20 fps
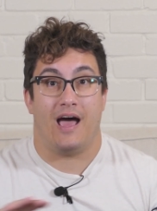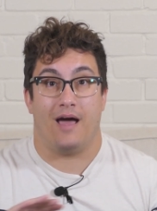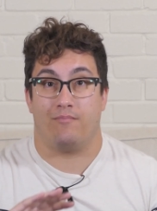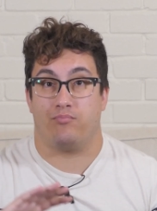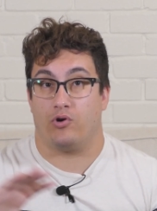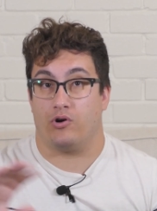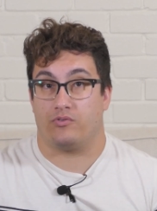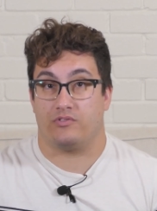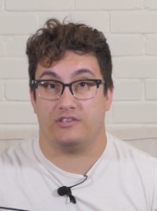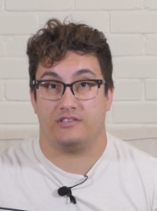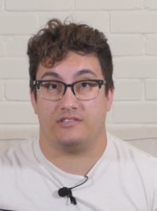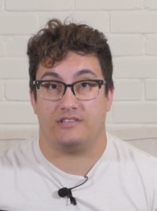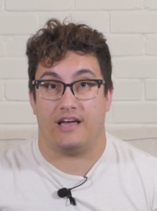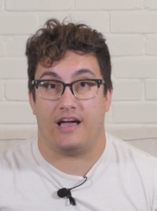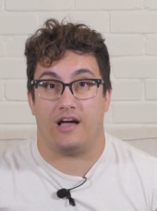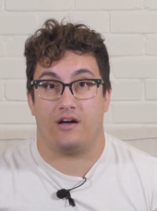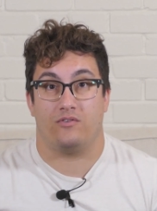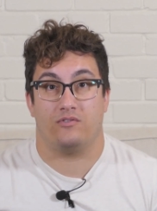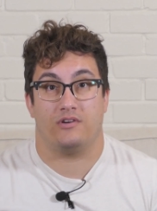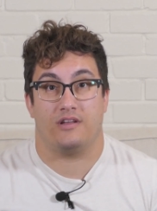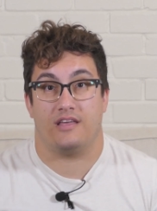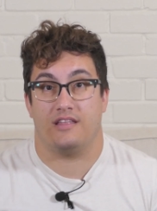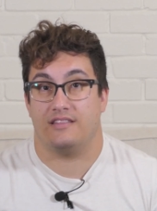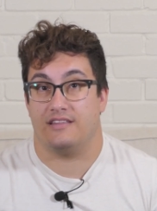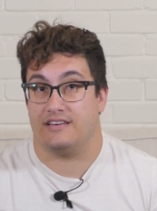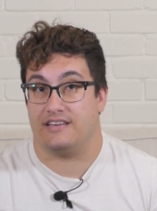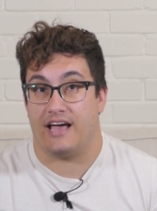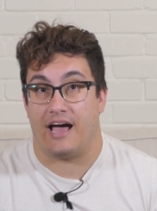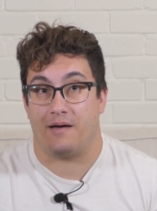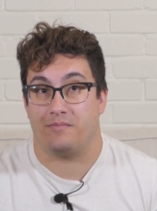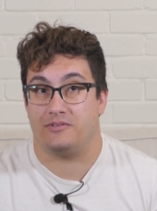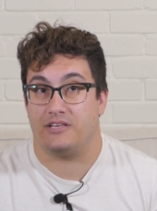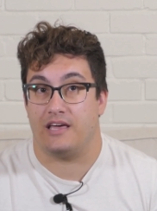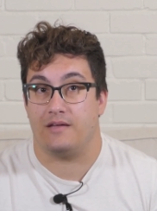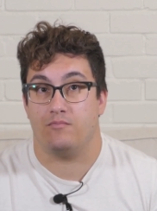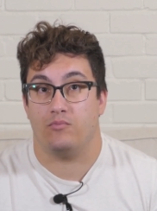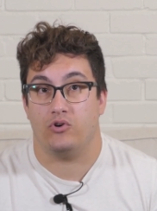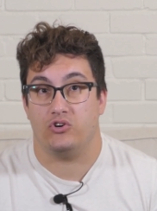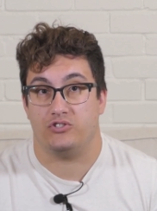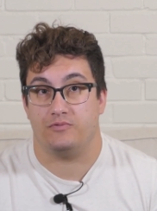I broke this down in the top
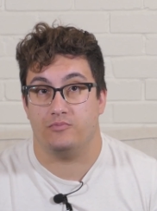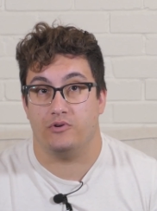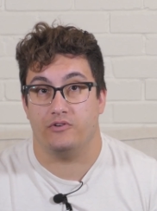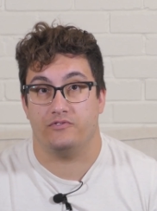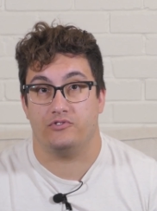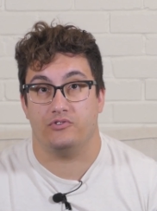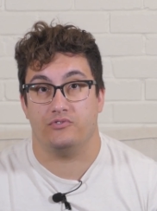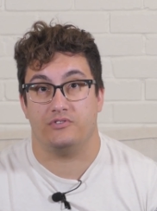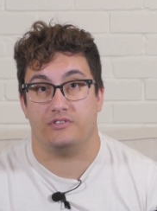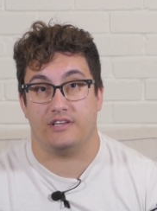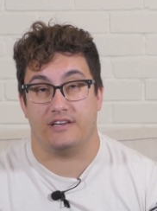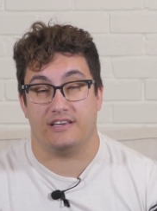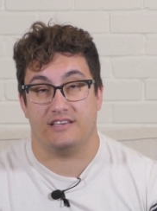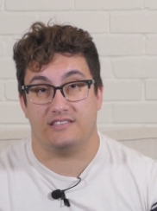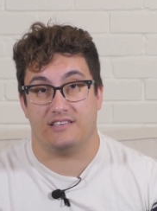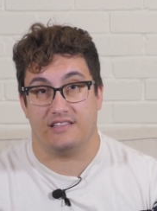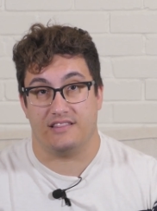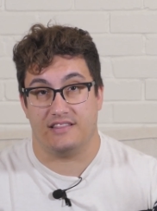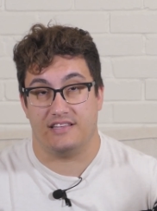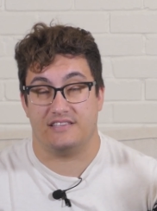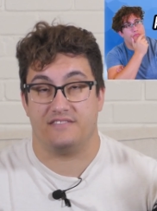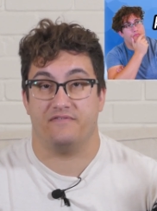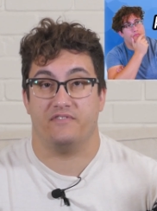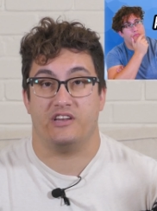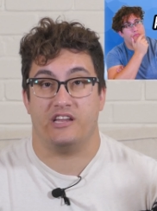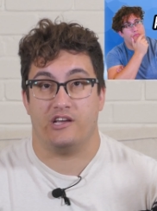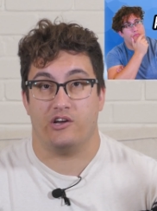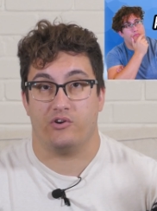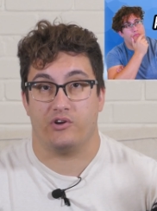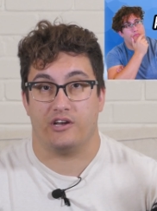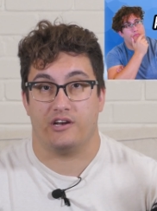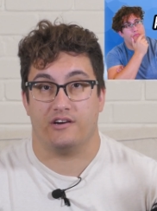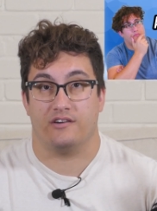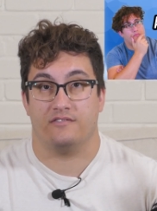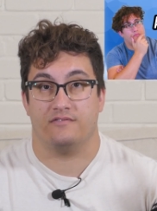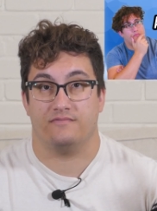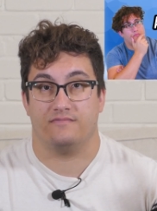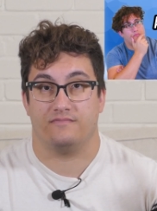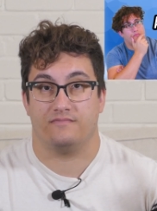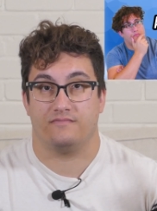10 most moved to cities in this video here.